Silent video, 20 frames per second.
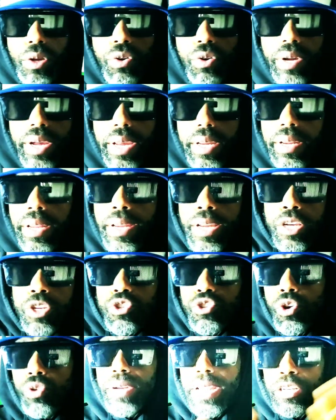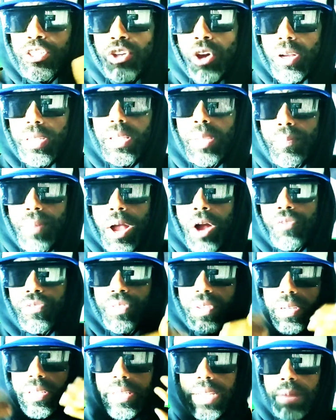Okay, so they talked
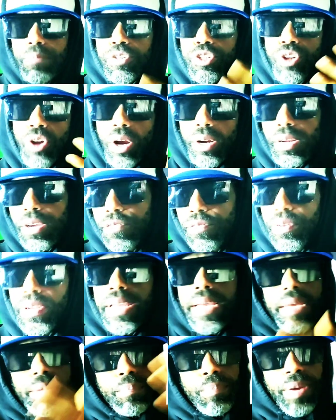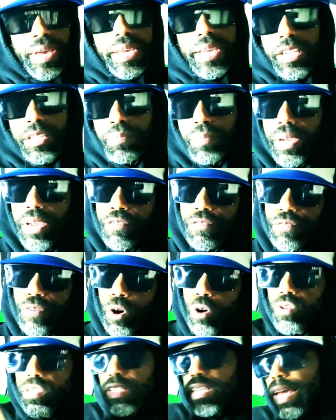about the depth chart of Pickett being
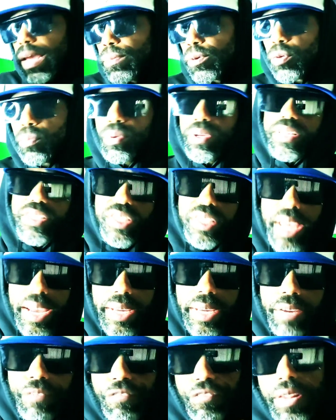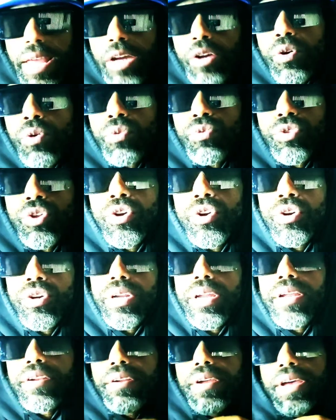first, Gabriel being second, Flacco
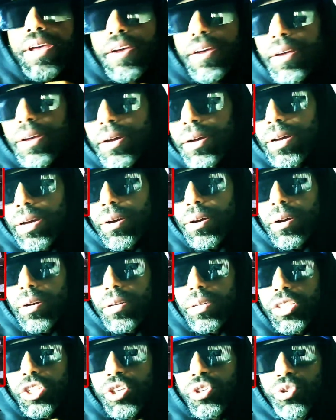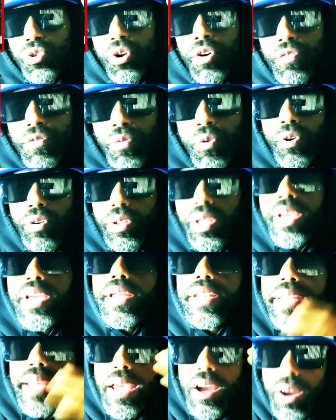third, and Shedeur fourth.
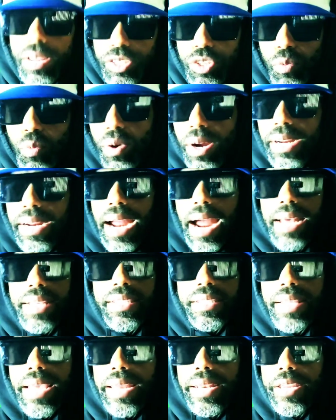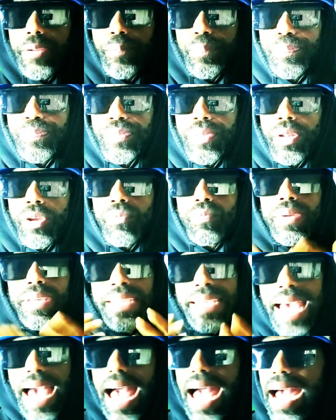Now, as the one guy stated,
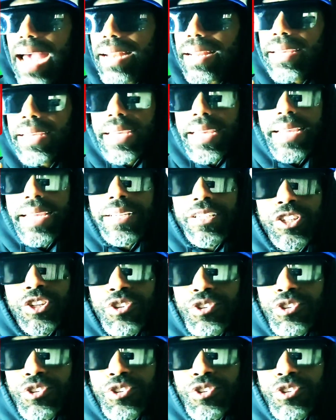we gotta get